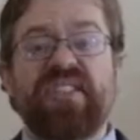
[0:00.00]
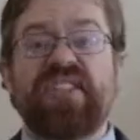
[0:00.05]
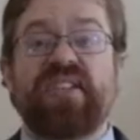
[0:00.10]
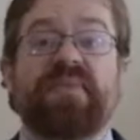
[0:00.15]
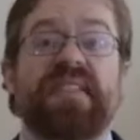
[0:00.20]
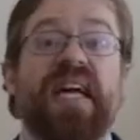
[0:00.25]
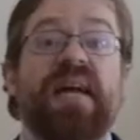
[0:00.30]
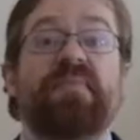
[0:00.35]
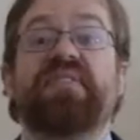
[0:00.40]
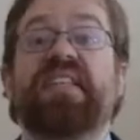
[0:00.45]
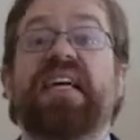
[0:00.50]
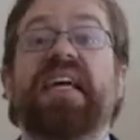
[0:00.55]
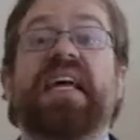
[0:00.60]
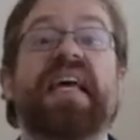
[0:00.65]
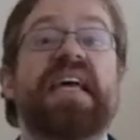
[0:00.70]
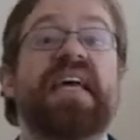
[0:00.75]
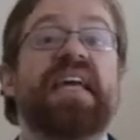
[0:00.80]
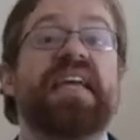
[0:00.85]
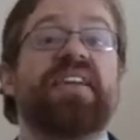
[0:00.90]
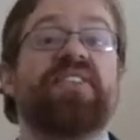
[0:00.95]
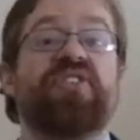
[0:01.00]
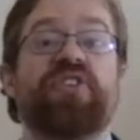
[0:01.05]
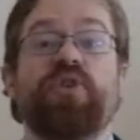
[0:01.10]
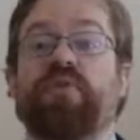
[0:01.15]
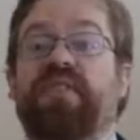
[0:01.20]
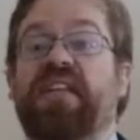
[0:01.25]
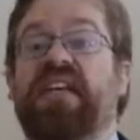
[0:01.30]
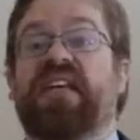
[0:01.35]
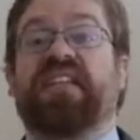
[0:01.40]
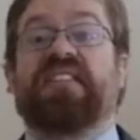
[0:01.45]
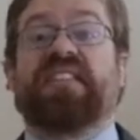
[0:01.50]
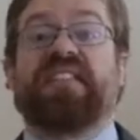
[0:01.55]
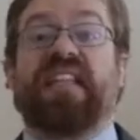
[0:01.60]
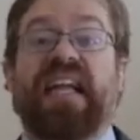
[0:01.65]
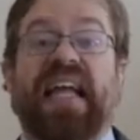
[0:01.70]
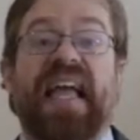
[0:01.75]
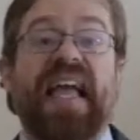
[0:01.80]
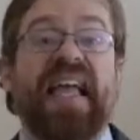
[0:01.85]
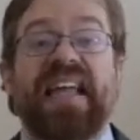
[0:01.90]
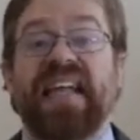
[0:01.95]
Sometimes they do things
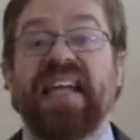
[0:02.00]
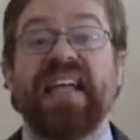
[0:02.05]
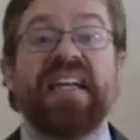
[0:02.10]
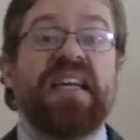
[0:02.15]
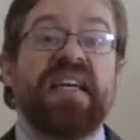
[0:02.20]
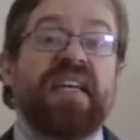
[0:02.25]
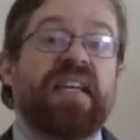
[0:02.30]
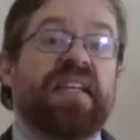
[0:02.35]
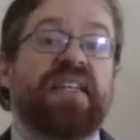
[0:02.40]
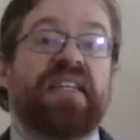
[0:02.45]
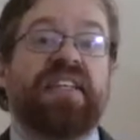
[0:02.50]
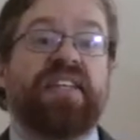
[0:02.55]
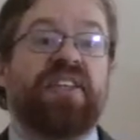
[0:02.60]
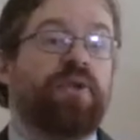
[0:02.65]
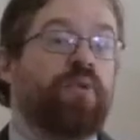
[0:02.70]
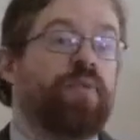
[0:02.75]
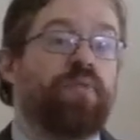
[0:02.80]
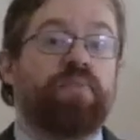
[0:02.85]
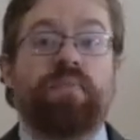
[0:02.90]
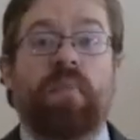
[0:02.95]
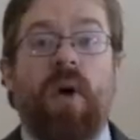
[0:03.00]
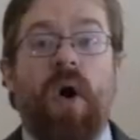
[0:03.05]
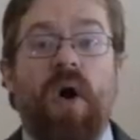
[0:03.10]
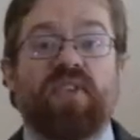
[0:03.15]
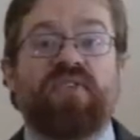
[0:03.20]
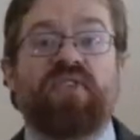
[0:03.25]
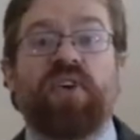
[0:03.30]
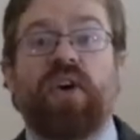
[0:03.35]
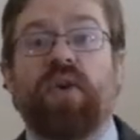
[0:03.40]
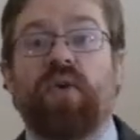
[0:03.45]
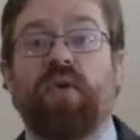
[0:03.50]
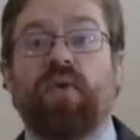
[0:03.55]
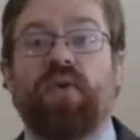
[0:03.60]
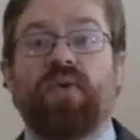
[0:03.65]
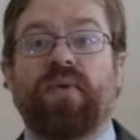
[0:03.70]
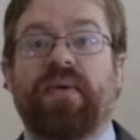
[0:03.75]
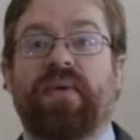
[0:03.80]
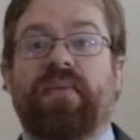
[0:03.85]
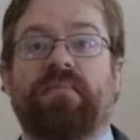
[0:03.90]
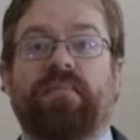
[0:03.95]
like, hey, you
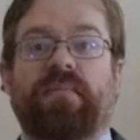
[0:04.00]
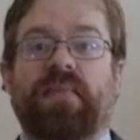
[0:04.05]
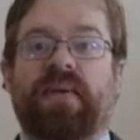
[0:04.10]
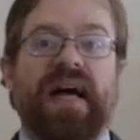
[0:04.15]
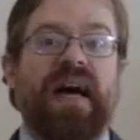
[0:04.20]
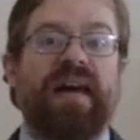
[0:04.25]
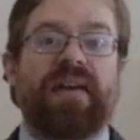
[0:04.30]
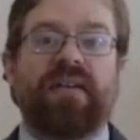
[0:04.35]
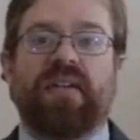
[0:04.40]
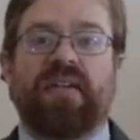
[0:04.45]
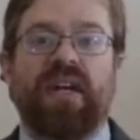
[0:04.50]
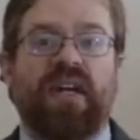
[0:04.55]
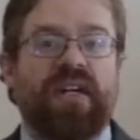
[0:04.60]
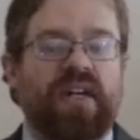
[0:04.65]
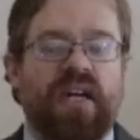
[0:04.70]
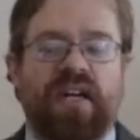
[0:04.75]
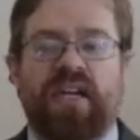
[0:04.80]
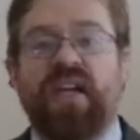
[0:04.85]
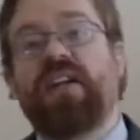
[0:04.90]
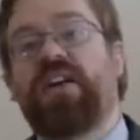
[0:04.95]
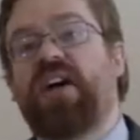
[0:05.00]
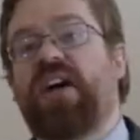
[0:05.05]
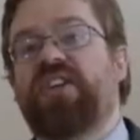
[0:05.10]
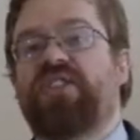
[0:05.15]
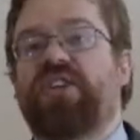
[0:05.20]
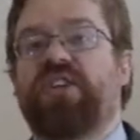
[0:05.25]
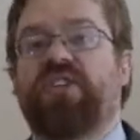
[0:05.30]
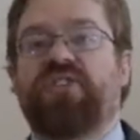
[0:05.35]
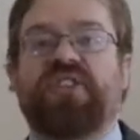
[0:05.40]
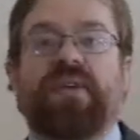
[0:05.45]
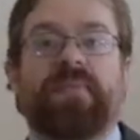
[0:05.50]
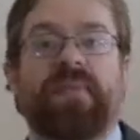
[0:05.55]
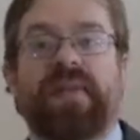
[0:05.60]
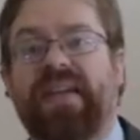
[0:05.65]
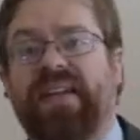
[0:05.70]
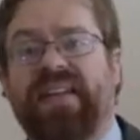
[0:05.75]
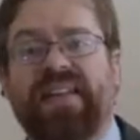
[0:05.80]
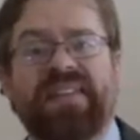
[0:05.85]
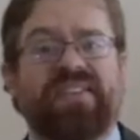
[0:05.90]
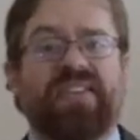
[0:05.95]
also got a concussion or something,
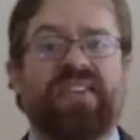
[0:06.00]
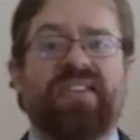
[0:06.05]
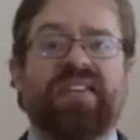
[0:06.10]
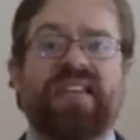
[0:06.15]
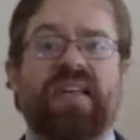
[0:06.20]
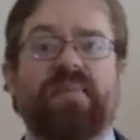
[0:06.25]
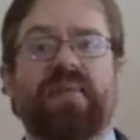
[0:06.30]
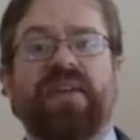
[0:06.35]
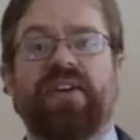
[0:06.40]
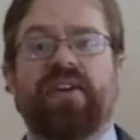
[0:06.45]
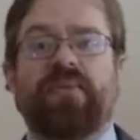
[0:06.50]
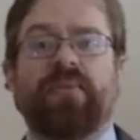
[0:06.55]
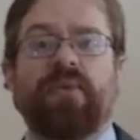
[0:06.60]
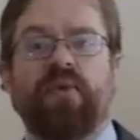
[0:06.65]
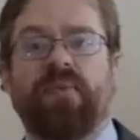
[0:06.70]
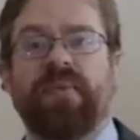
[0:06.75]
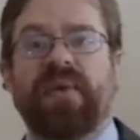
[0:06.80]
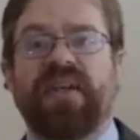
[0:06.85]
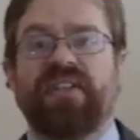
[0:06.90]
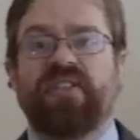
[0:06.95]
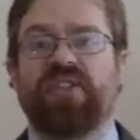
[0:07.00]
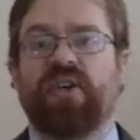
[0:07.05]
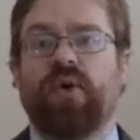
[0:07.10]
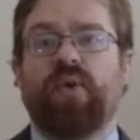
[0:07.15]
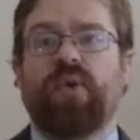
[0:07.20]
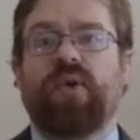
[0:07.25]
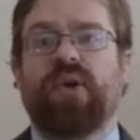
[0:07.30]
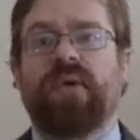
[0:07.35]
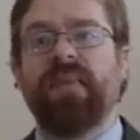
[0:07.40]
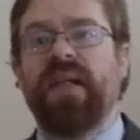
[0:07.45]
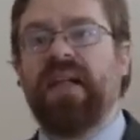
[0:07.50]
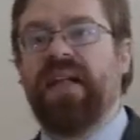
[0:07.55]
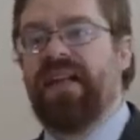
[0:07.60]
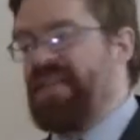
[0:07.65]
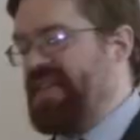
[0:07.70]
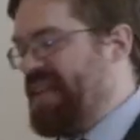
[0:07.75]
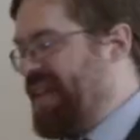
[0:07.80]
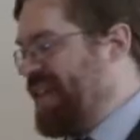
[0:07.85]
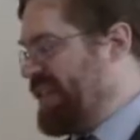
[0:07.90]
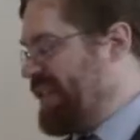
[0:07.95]
and that's going to limit your movement or
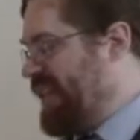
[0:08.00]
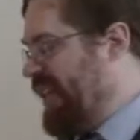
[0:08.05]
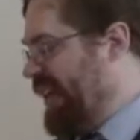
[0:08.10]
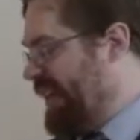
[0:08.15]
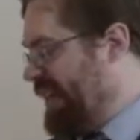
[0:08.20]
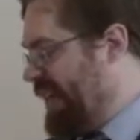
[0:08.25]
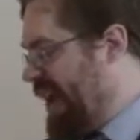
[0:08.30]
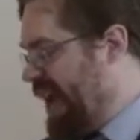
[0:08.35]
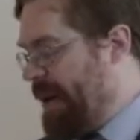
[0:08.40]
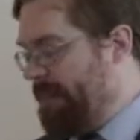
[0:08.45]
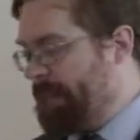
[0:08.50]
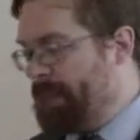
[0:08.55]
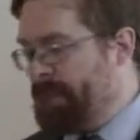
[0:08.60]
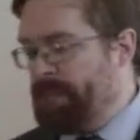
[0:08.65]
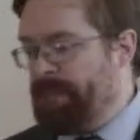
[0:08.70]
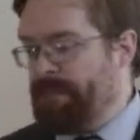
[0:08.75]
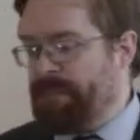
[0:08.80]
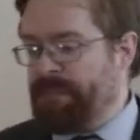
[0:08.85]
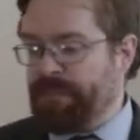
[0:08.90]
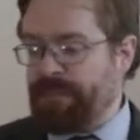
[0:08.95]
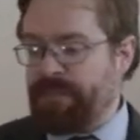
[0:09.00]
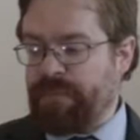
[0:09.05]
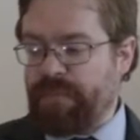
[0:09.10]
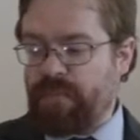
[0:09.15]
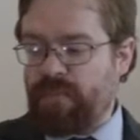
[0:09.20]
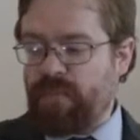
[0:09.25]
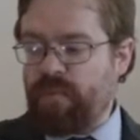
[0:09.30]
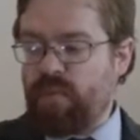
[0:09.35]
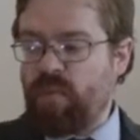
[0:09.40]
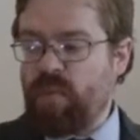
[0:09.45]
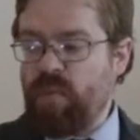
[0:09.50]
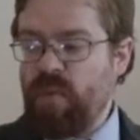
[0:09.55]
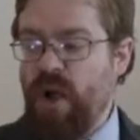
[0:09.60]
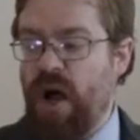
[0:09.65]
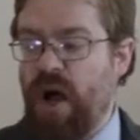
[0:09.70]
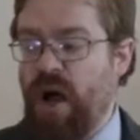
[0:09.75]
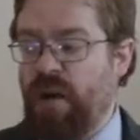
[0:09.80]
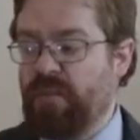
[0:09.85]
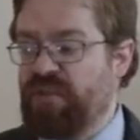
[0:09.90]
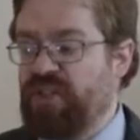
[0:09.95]
things like that.
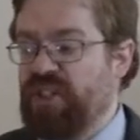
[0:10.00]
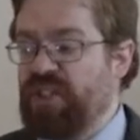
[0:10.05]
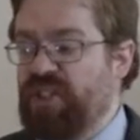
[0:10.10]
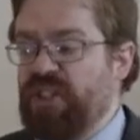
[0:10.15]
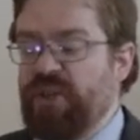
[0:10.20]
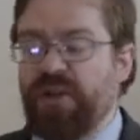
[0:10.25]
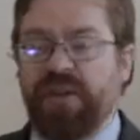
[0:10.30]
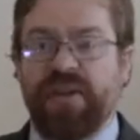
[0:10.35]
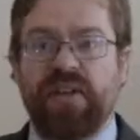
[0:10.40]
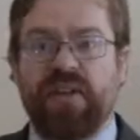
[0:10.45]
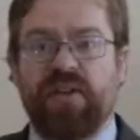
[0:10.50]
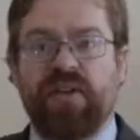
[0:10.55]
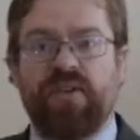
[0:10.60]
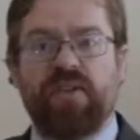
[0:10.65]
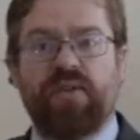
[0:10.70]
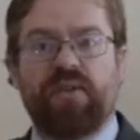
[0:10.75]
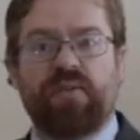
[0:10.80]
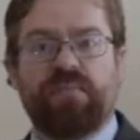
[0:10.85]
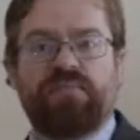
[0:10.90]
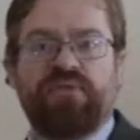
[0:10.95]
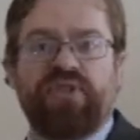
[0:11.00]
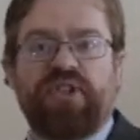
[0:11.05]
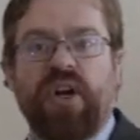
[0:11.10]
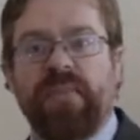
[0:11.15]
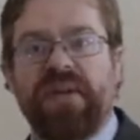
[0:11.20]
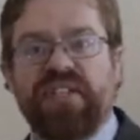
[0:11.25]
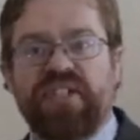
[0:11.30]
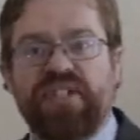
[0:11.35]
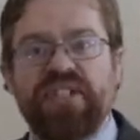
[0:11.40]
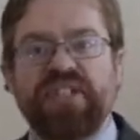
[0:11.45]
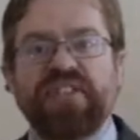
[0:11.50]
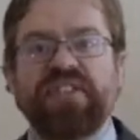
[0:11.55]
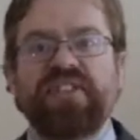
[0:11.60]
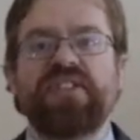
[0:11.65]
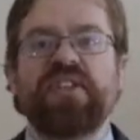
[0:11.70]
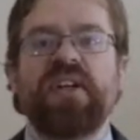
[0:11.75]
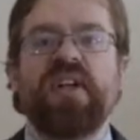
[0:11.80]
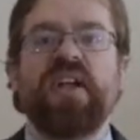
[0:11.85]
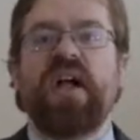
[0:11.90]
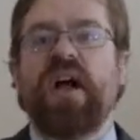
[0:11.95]
So you do your little
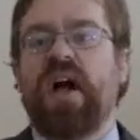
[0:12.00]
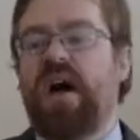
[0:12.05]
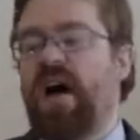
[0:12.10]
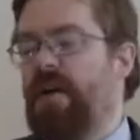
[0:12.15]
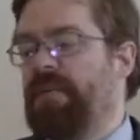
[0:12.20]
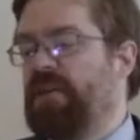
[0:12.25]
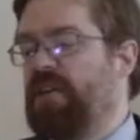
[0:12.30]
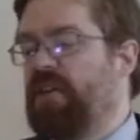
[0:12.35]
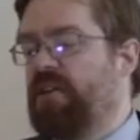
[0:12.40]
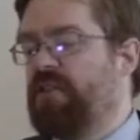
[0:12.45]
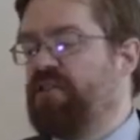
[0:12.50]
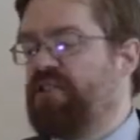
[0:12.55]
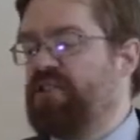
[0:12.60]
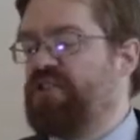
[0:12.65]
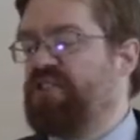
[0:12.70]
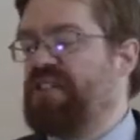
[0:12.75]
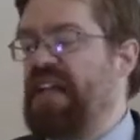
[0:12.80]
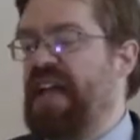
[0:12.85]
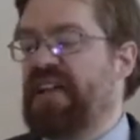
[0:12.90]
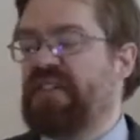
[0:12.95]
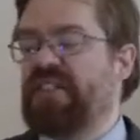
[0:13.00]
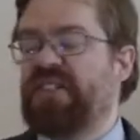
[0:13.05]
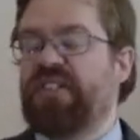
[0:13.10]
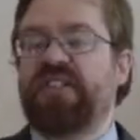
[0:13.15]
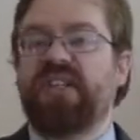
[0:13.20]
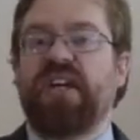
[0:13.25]
skirmishes. You use your sticks.